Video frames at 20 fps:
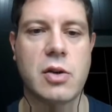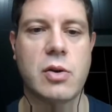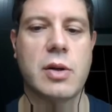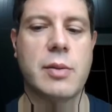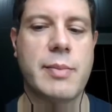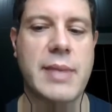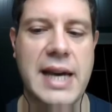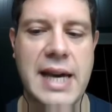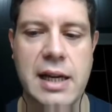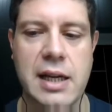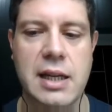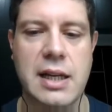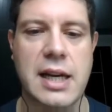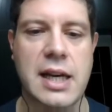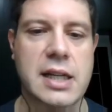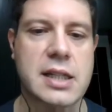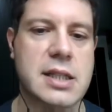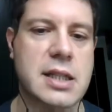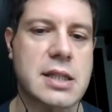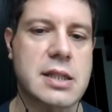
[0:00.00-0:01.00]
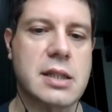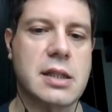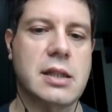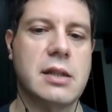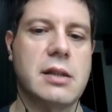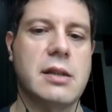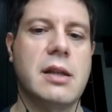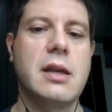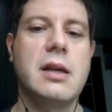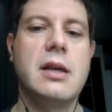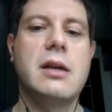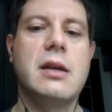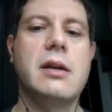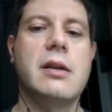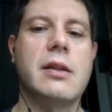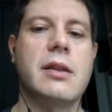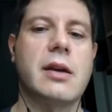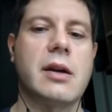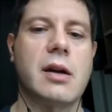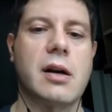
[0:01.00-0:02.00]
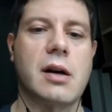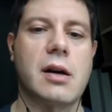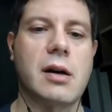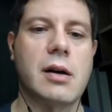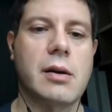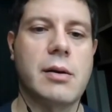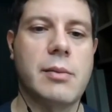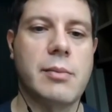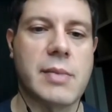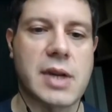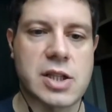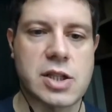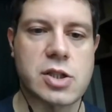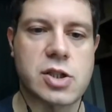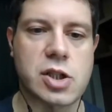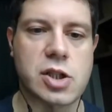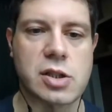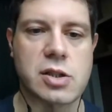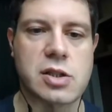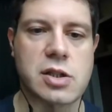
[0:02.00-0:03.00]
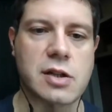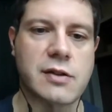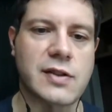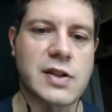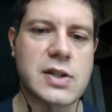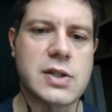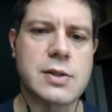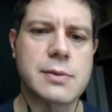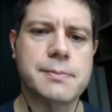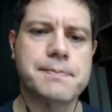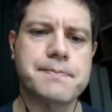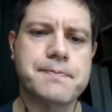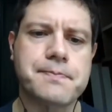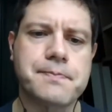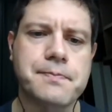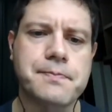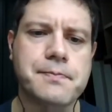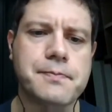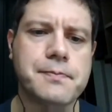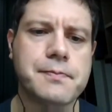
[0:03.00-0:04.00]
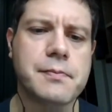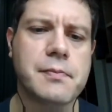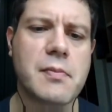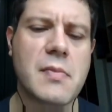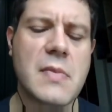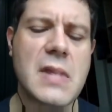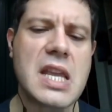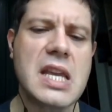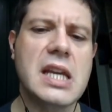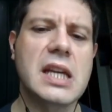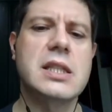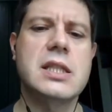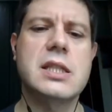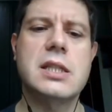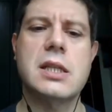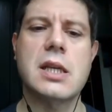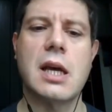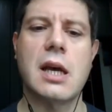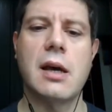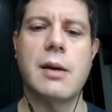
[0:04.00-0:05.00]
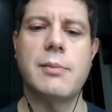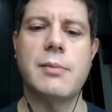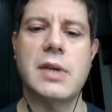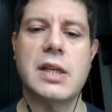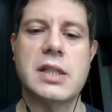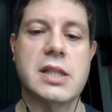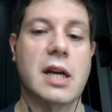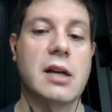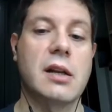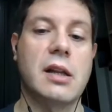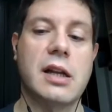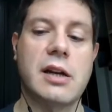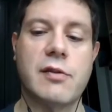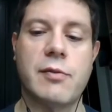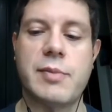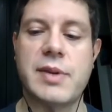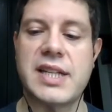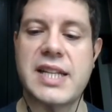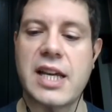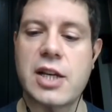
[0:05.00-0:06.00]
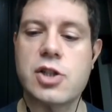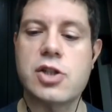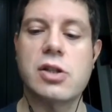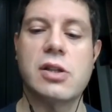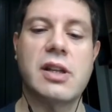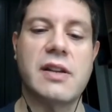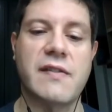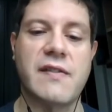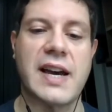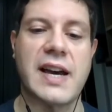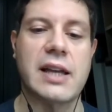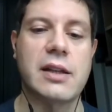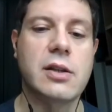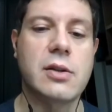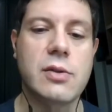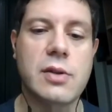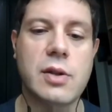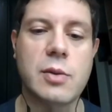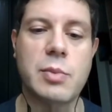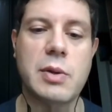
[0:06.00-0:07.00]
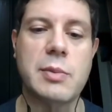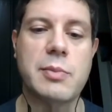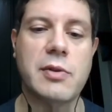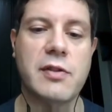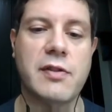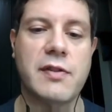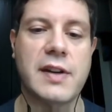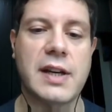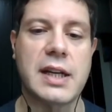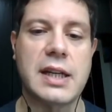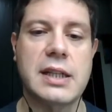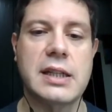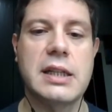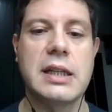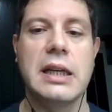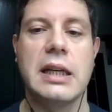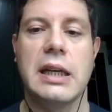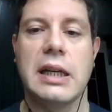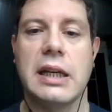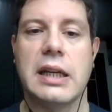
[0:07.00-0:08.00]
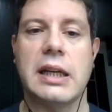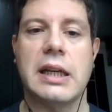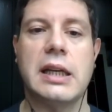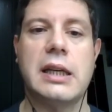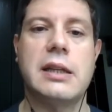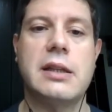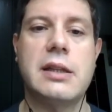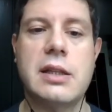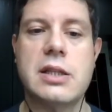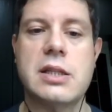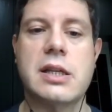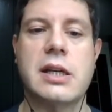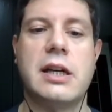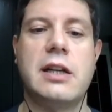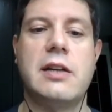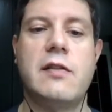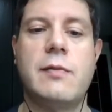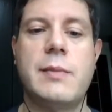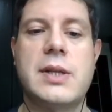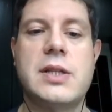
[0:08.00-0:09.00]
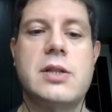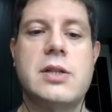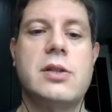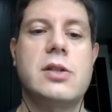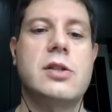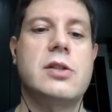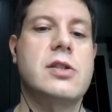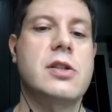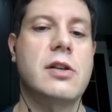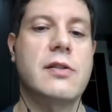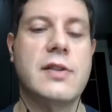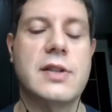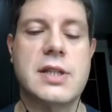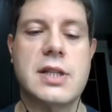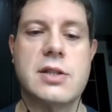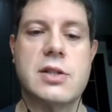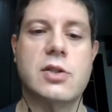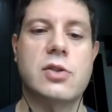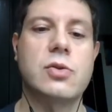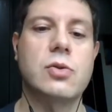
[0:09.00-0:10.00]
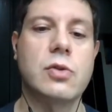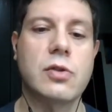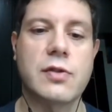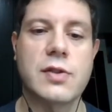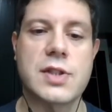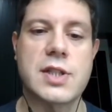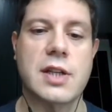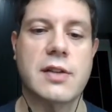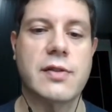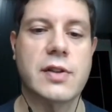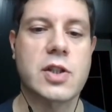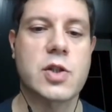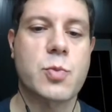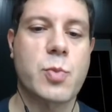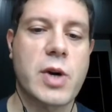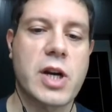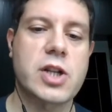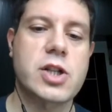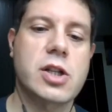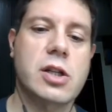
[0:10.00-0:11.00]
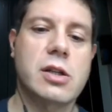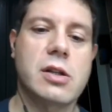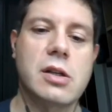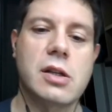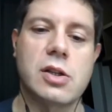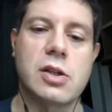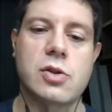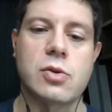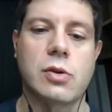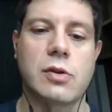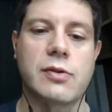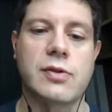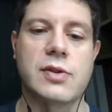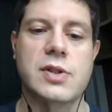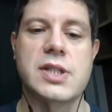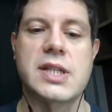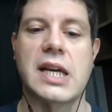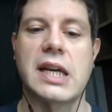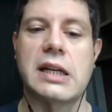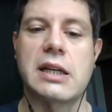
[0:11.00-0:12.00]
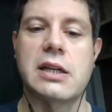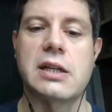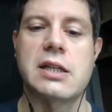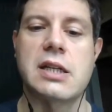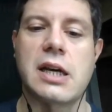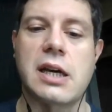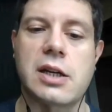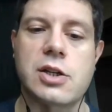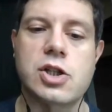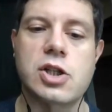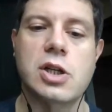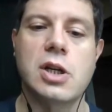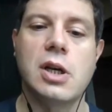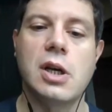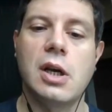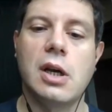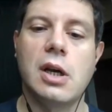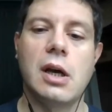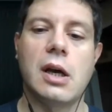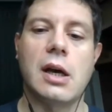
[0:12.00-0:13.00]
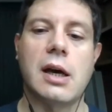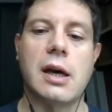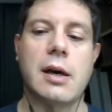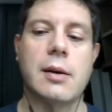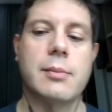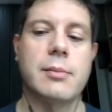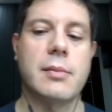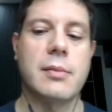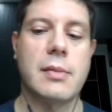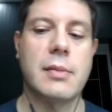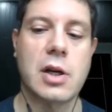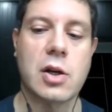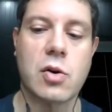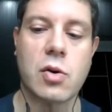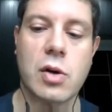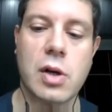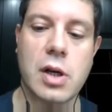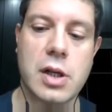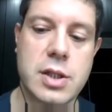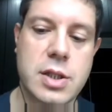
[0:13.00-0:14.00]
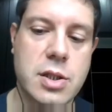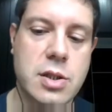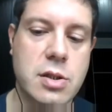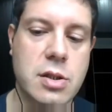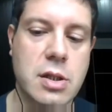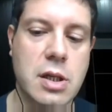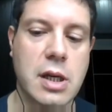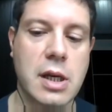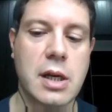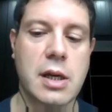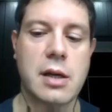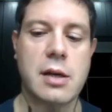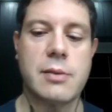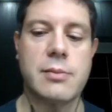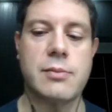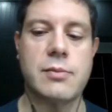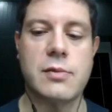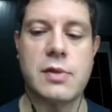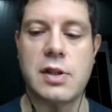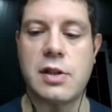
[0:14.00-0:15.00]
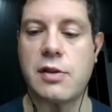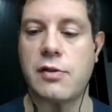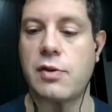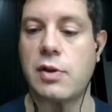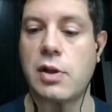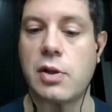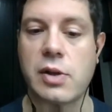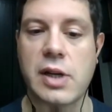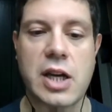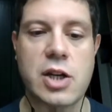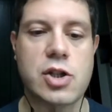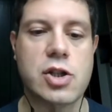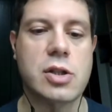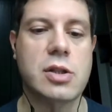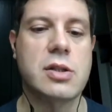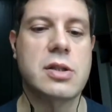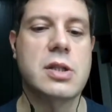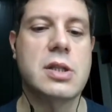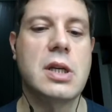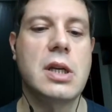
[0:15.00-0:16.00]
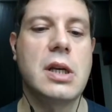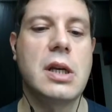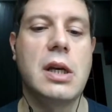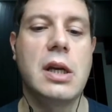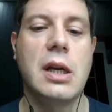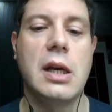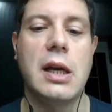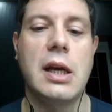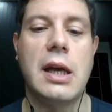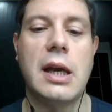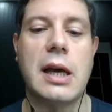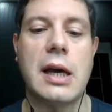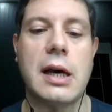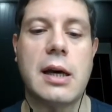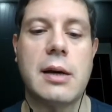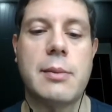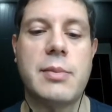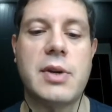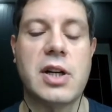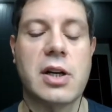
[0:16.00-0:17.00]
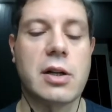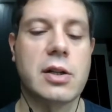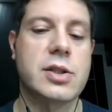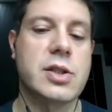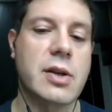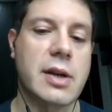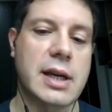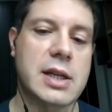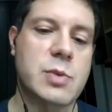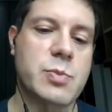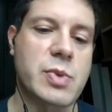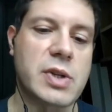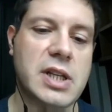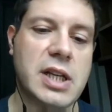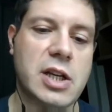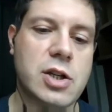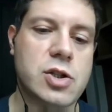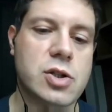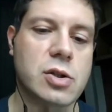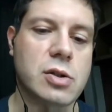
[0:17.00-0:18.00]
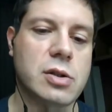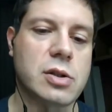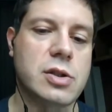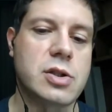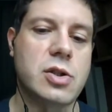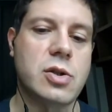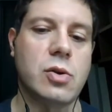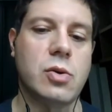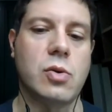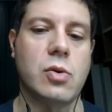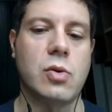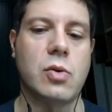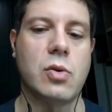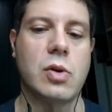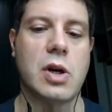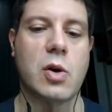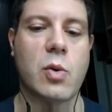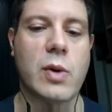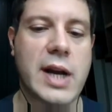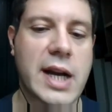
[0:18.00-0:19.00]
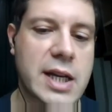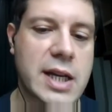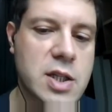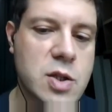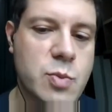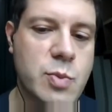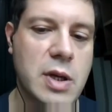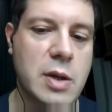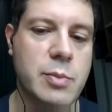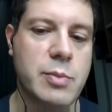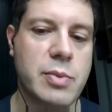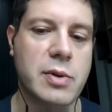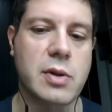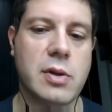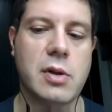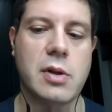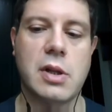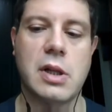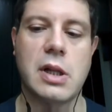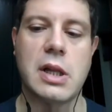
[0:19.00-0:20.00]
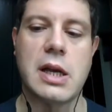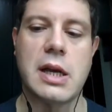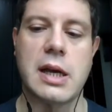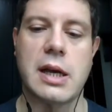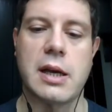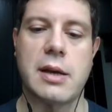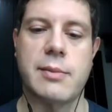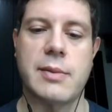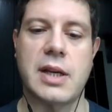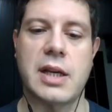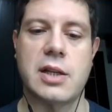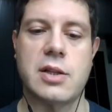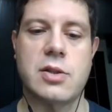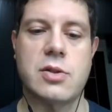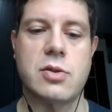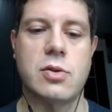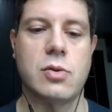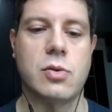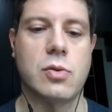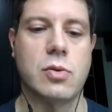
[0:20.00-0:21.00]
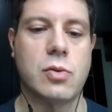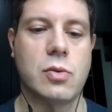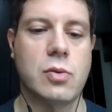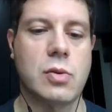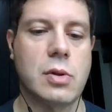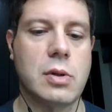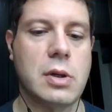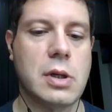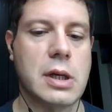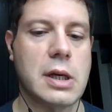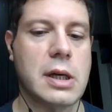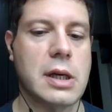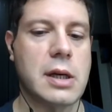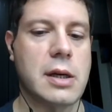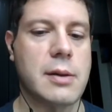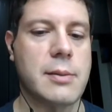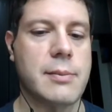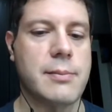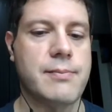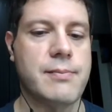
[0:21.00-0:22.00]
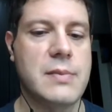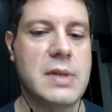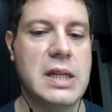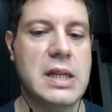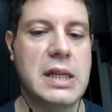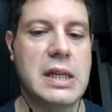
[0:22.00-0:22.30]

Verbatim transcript: going back and accessing their messaging service. It's um, it's got a lot of potential and value that people find in this kind of messaging service as a tool for self-expression, a tool for staying in touch um, across um, different locations. Uh, but it also has potential to harass people um, and to um,